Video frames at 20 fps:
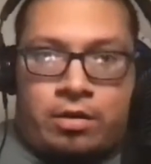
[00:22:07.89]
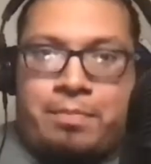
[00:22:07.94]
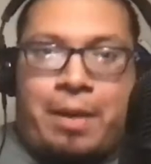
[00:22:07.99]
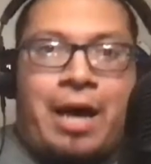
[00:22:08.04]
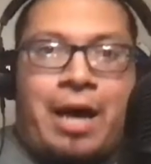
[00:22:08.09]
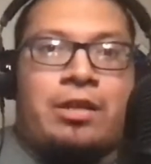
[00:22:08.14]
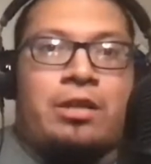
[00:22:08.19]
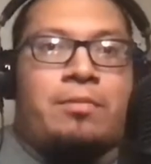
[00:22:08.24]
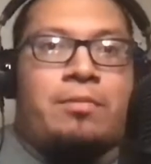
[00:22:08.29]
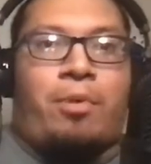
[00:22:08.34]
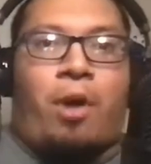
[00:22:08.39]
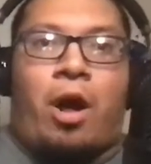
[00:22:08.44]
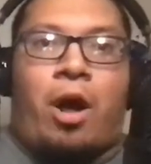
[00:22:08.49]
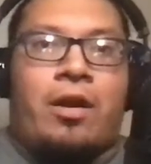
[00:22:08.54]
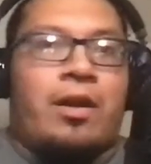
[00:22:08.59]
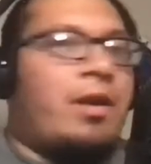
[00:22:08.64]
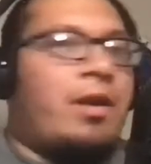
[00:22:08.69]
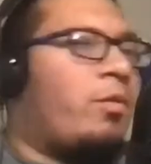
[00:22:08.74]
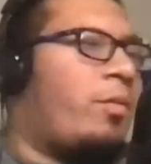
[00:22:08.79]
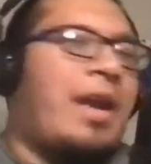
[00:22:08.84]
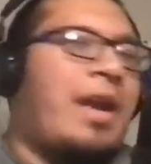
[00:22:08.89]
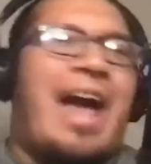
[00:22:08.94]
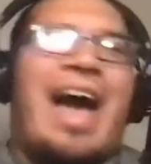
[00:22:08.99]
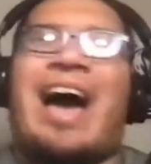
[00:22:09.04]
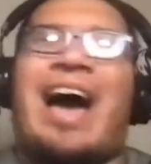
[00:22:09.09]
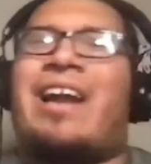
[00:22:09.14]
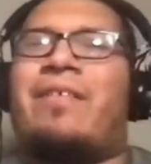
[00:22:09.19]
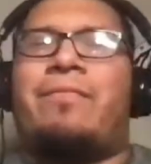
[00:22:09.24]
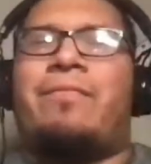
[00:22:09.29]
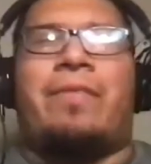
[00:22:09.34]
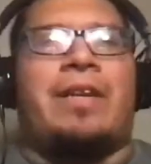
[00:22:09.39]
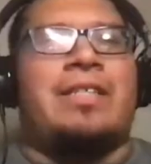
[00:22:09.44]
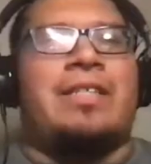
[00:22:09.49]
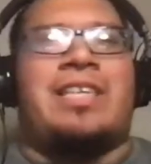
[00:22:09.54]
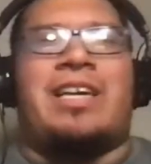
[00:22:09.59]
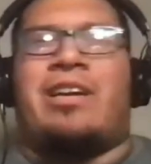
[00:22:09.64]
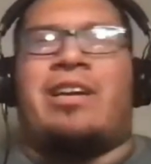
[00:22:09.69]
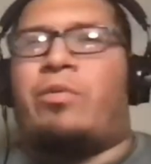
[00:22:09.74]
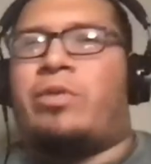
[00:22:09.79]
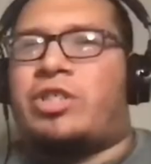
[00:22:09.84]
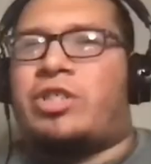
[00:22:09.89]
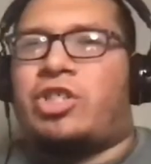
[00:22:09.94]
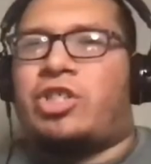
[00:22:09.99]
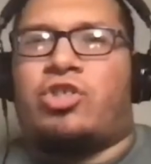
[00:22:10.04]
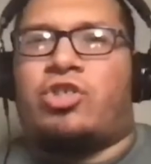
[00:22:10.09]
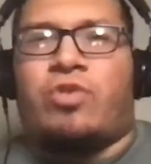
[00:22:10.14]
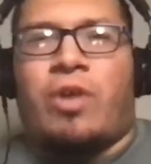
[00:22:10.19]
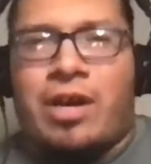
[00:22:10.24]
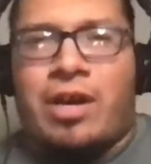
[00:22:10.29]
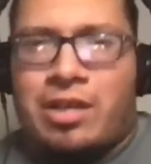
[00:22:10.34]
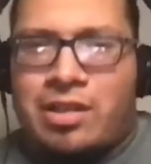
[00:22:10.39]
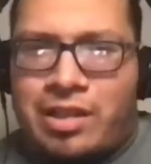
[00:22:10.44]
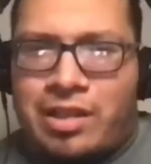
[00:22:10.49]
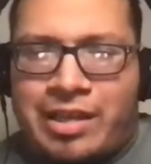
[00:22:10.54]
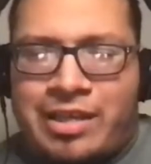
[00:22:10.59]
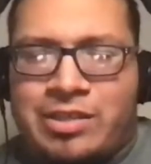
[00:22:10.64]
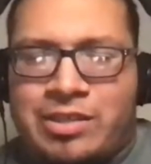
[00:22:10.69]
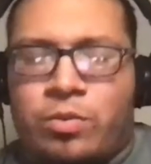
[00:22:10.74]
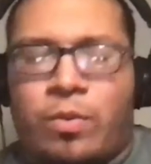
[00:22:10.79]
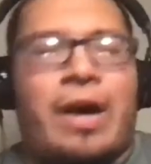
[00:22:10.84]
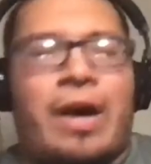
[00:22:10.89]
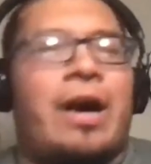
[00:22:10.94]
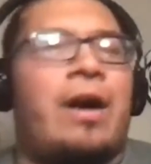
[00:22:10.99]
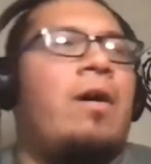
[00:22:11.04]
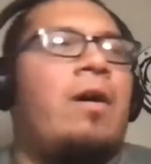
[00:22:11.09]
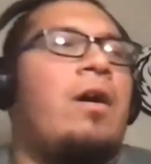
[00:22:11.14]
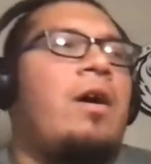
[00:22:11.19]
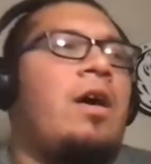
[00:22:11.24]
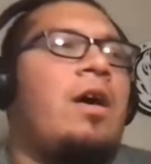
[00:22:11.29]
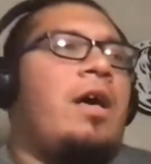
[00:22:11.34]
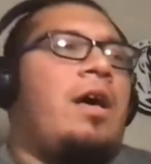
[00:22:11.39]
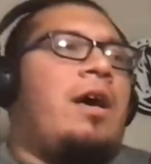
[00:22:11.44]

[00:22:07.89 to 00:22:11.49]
Ballard brought in when Adam Vinatieri was struggling as well.